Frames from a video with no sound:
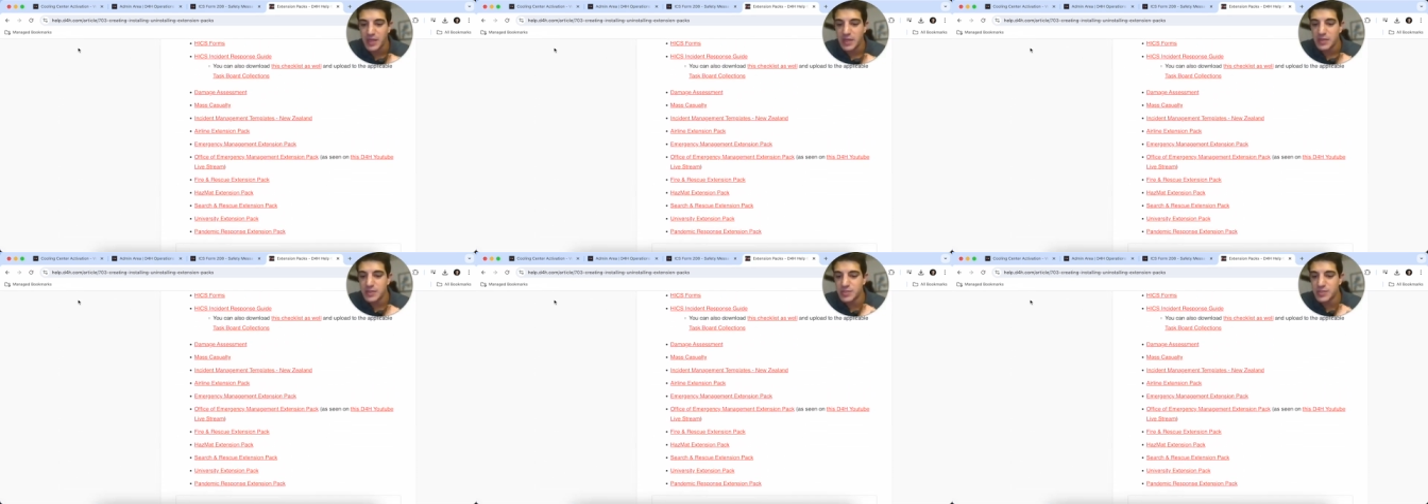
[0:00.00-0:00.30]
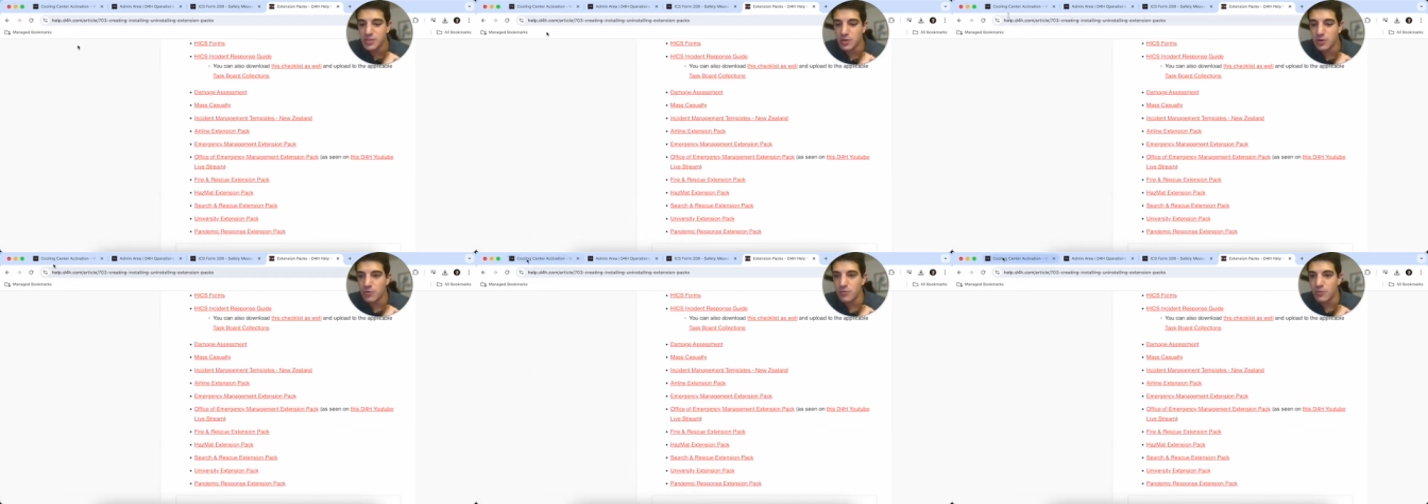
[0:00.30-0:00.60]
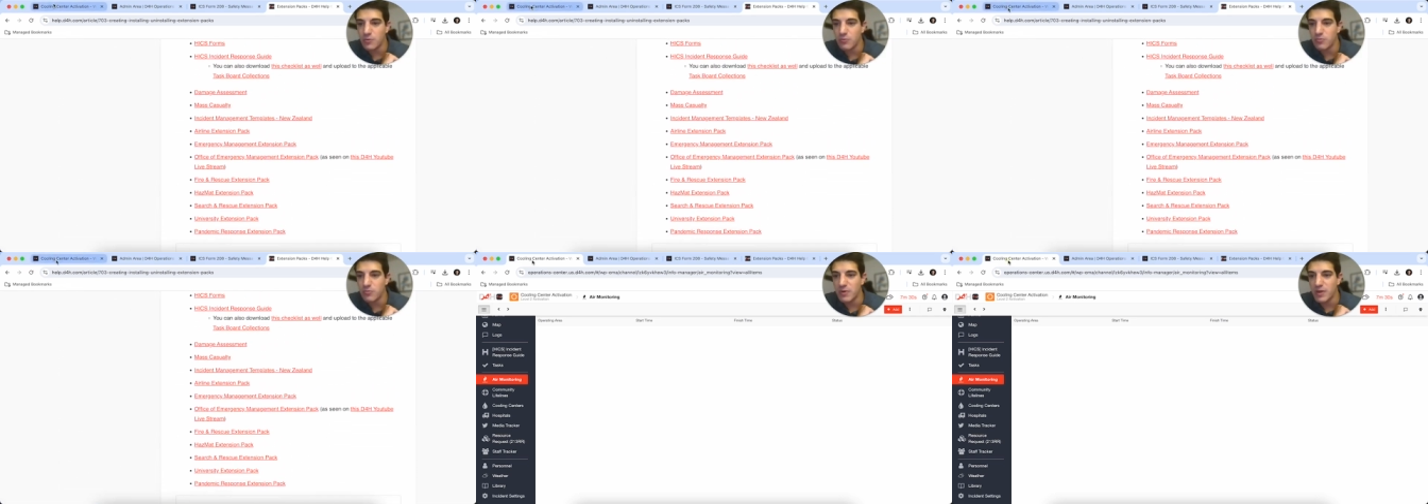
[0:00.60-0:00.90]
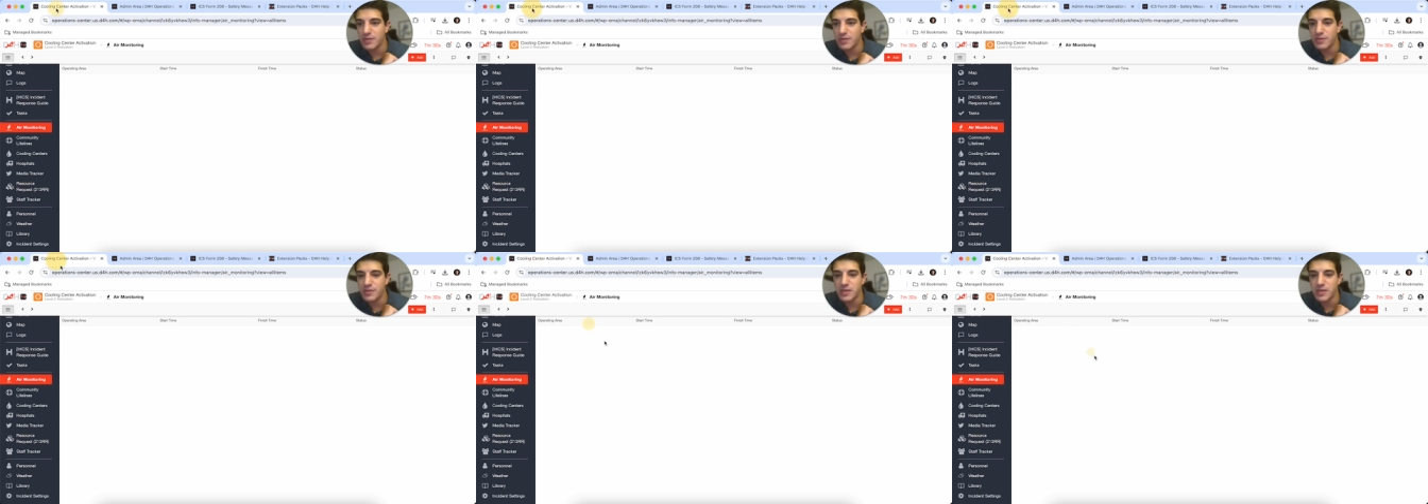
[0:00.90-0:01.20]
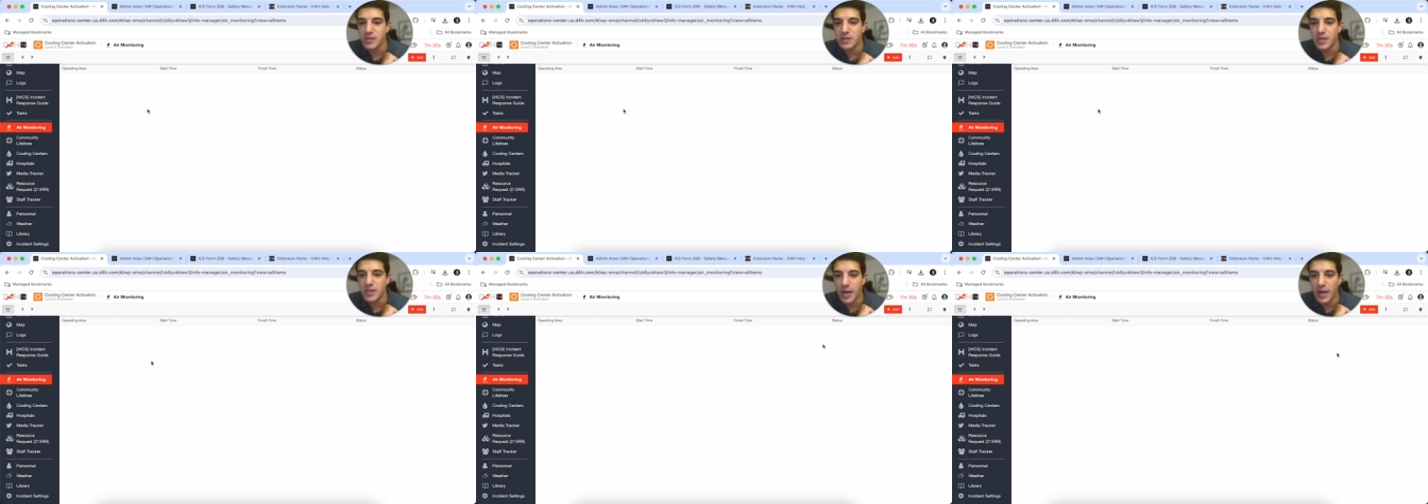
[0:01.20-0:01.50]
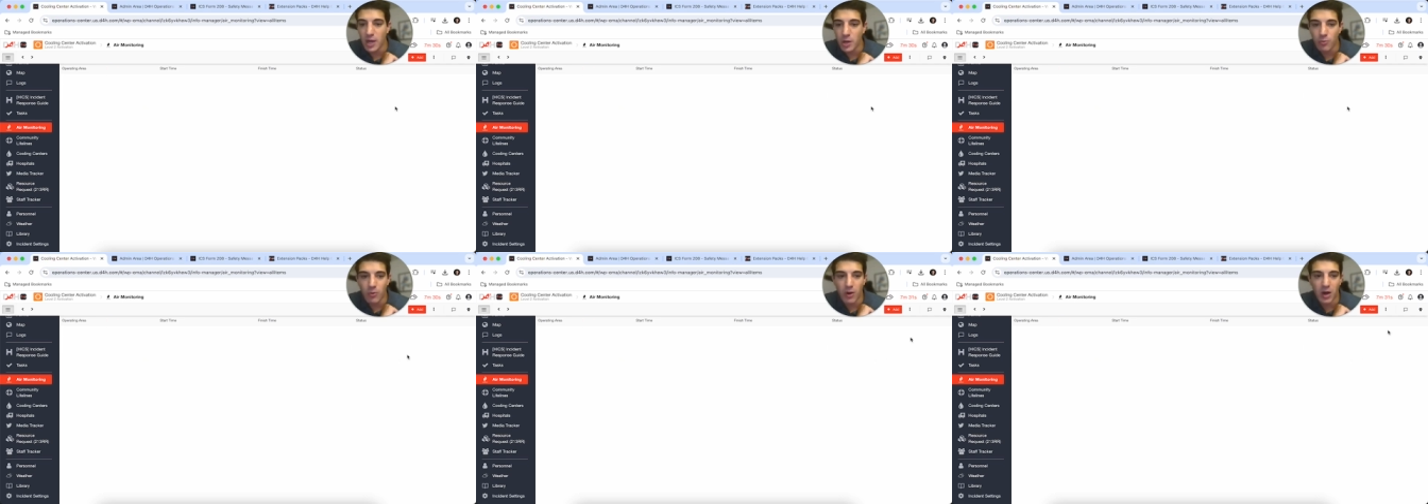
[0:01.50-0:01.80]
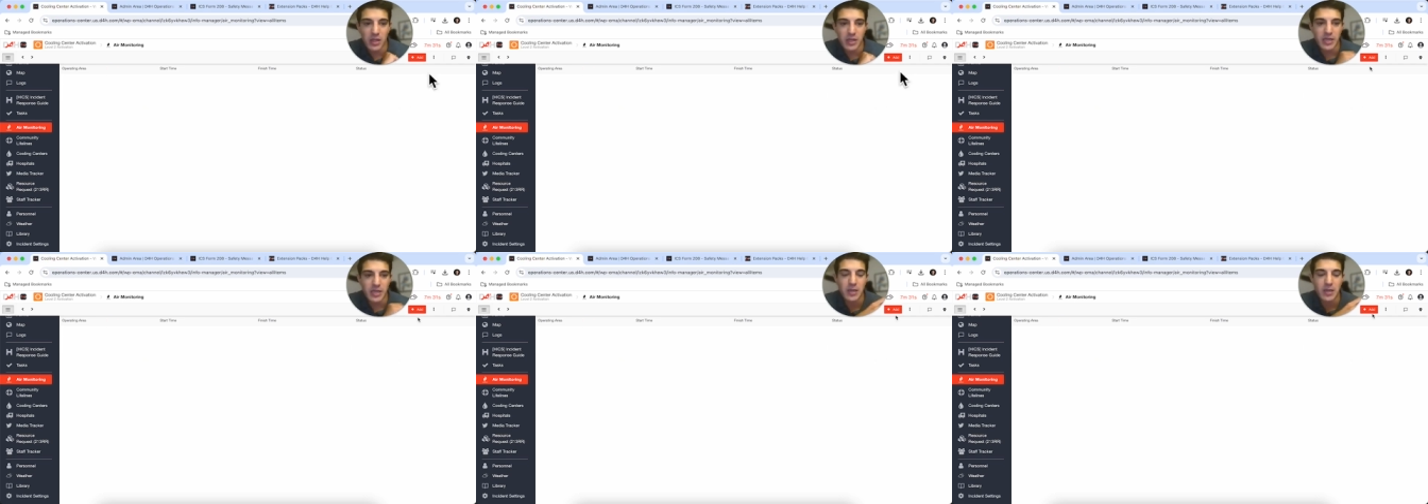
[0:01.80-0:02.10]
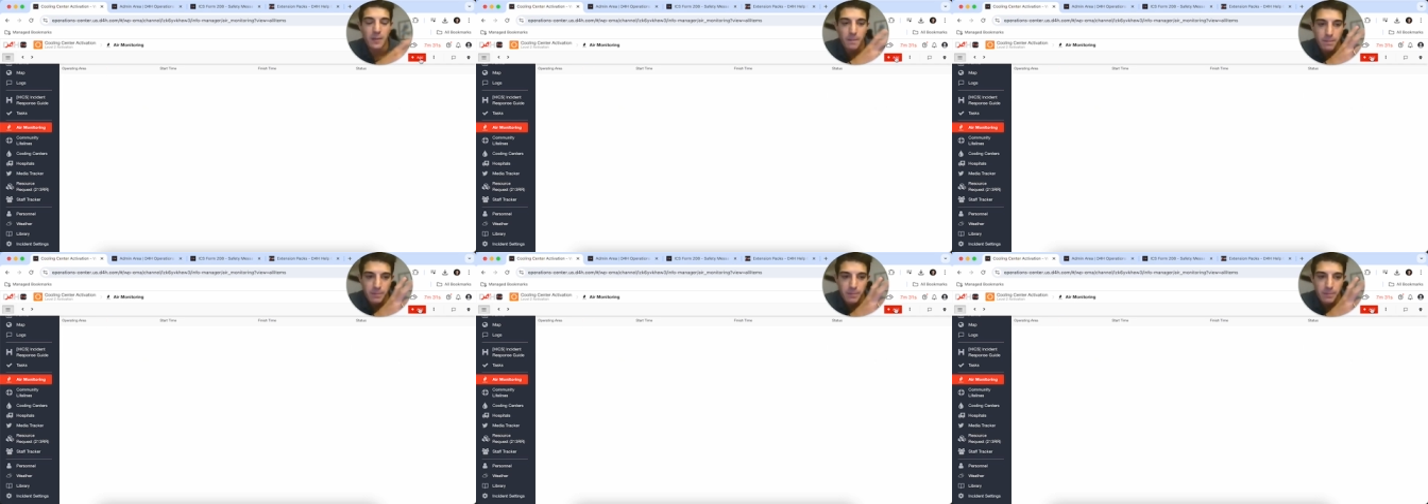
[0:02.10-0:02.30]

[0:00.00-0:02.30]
So with the air quality,